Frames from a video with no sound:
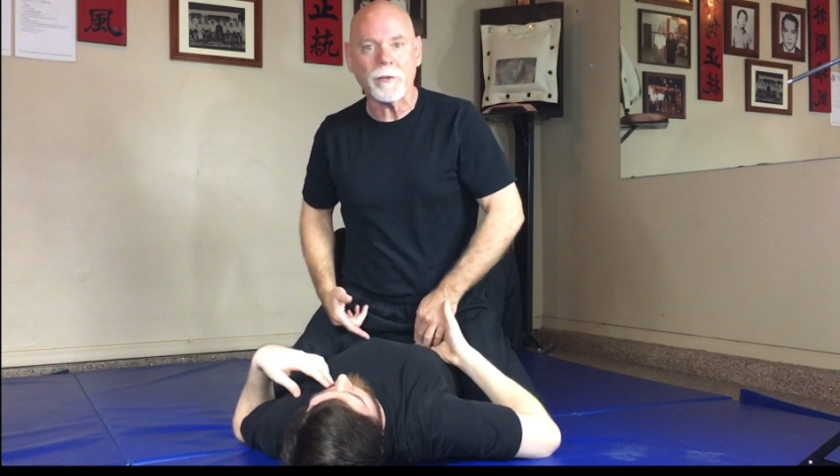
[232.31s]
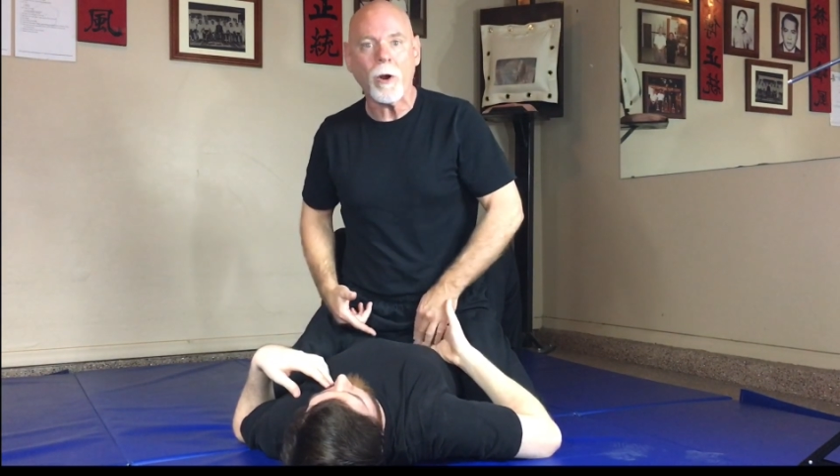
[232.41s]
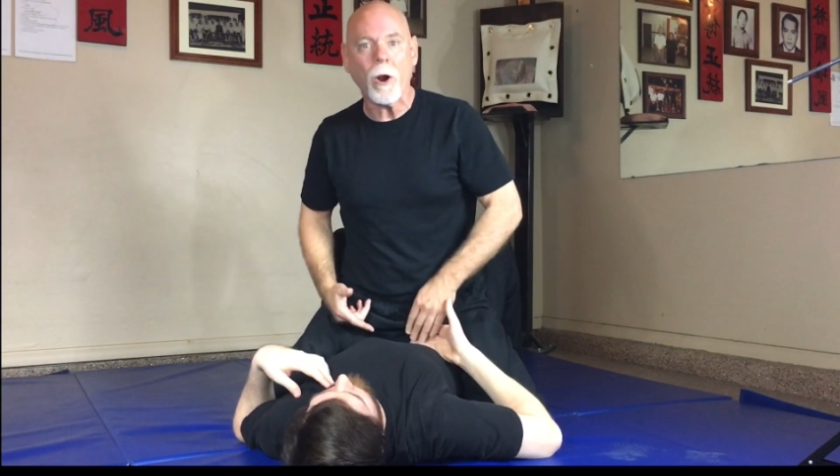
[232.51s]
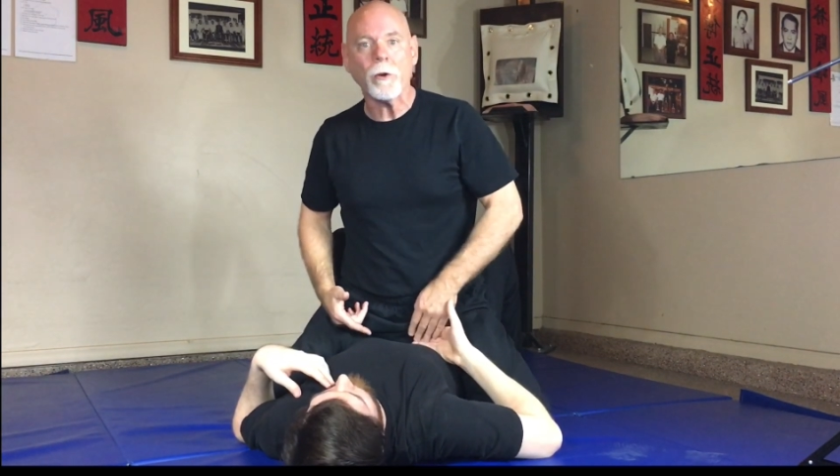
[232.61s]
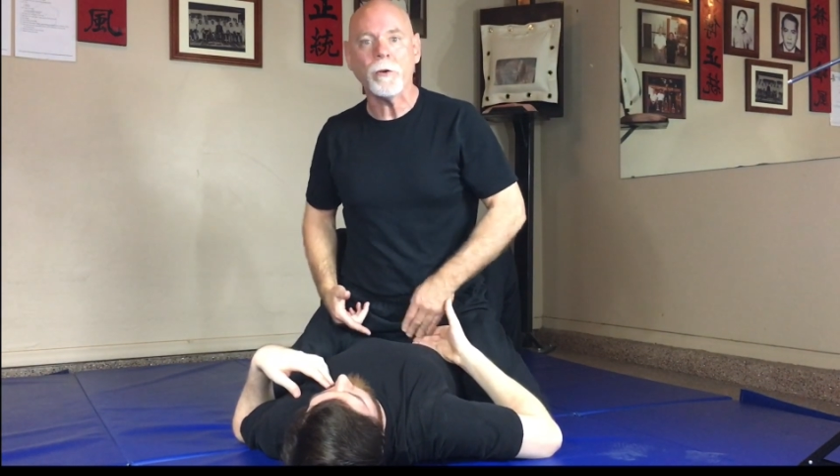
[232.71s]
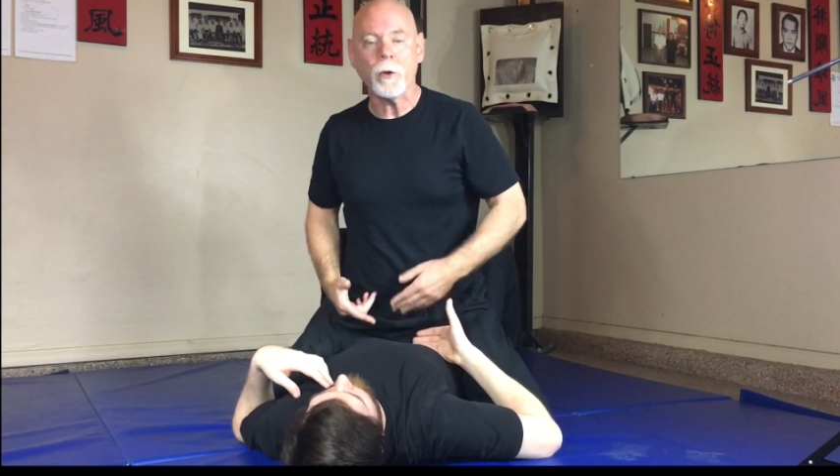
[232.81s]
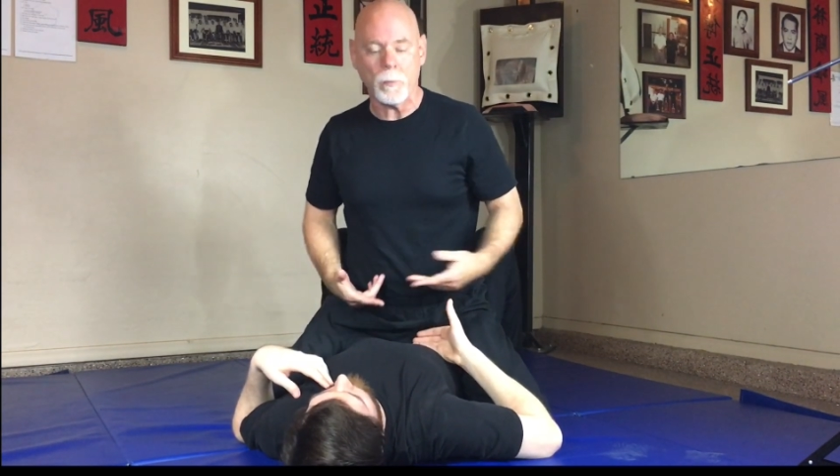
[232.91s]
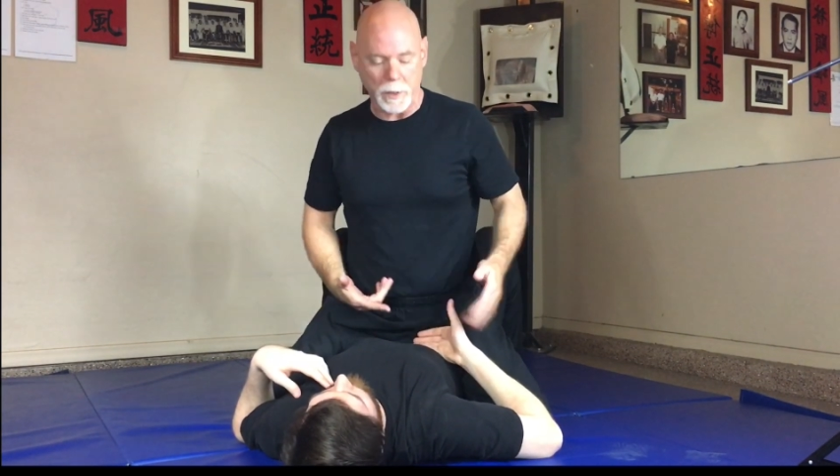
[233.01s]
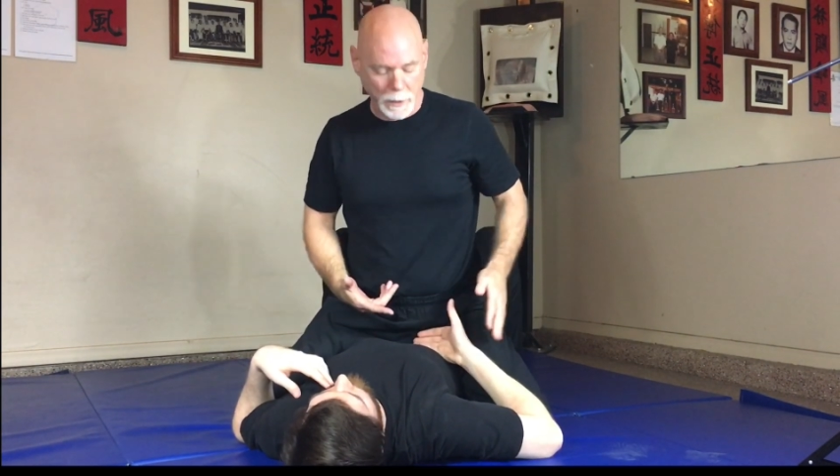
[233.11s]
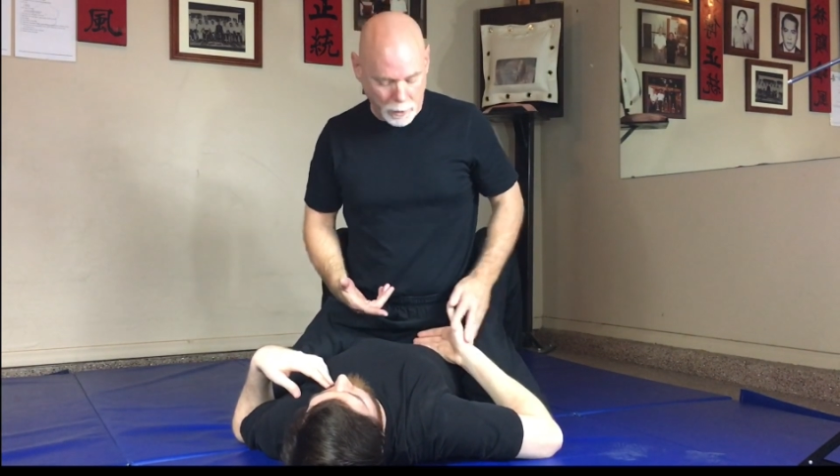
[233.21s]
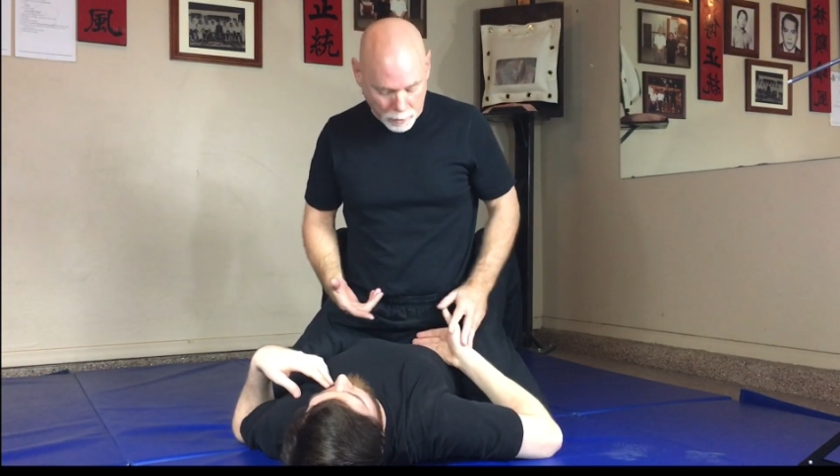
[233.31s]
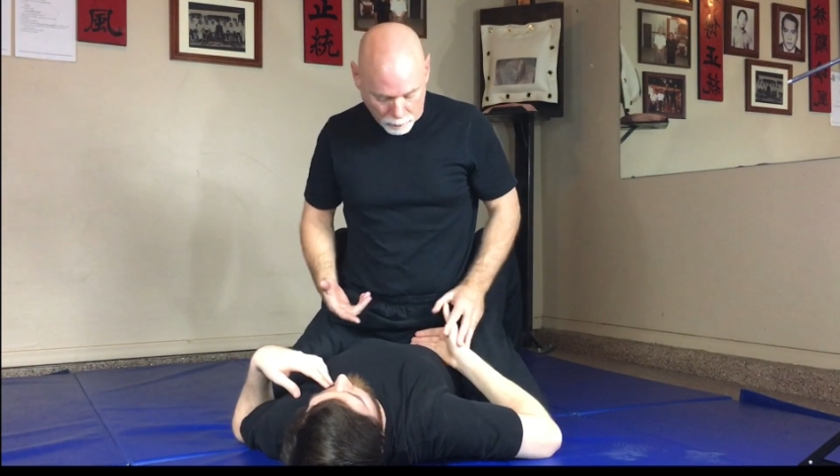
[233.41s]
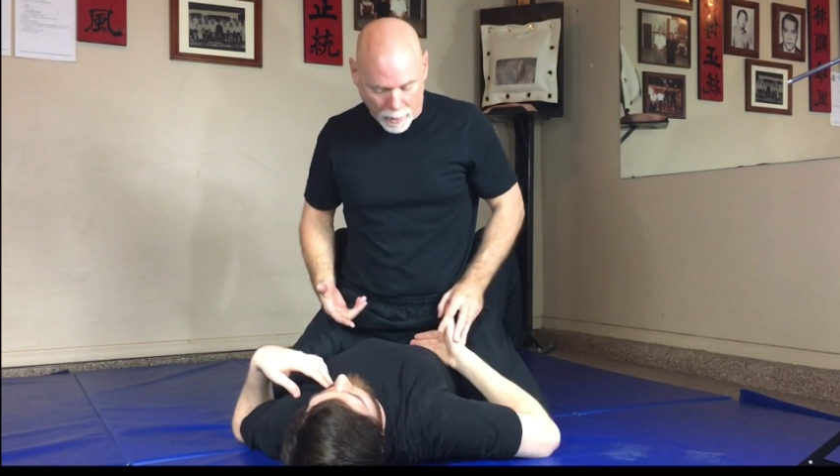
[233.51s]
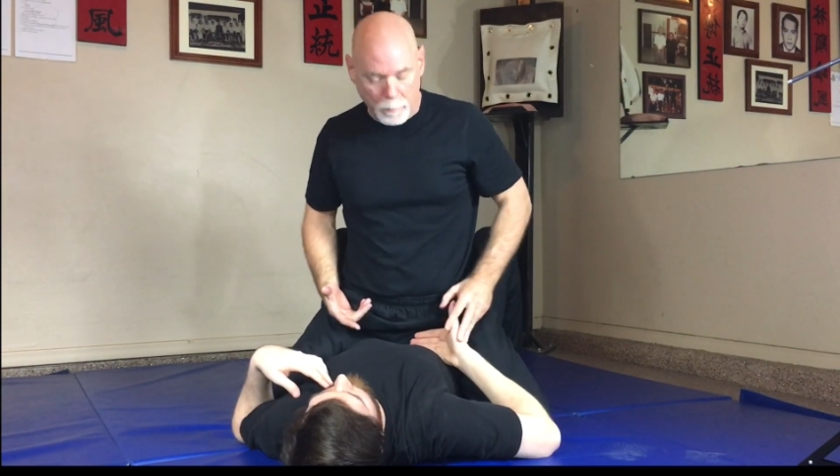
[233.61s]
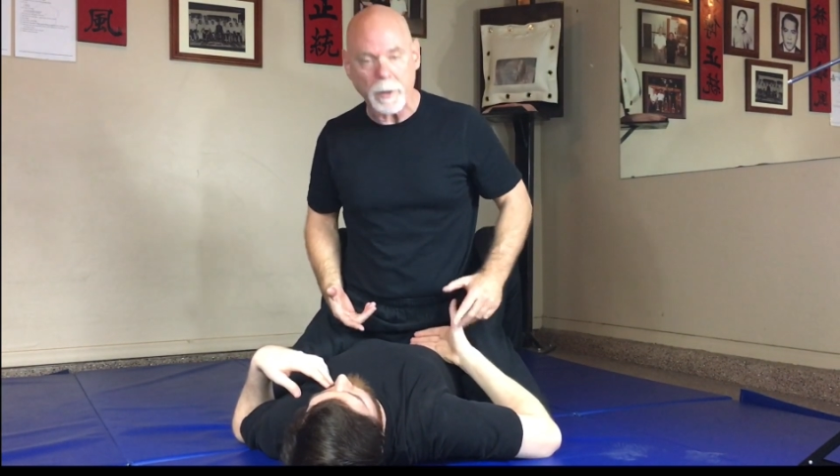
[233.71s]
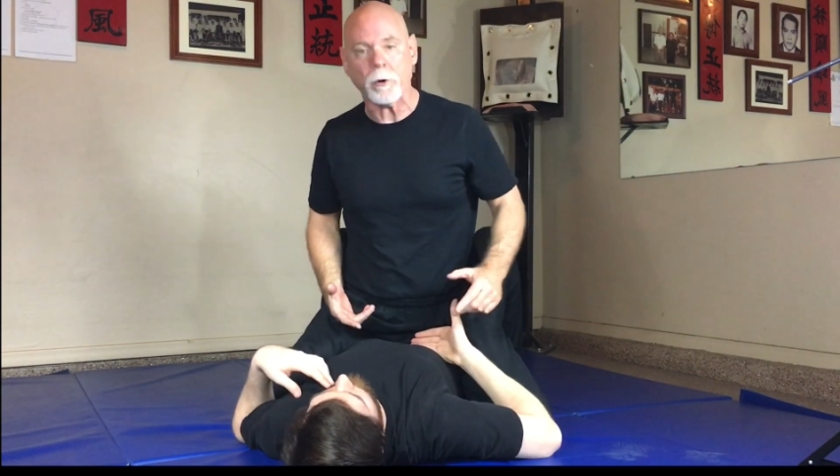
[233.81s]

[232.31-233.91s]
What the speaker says: It's hard to do, but he could grab my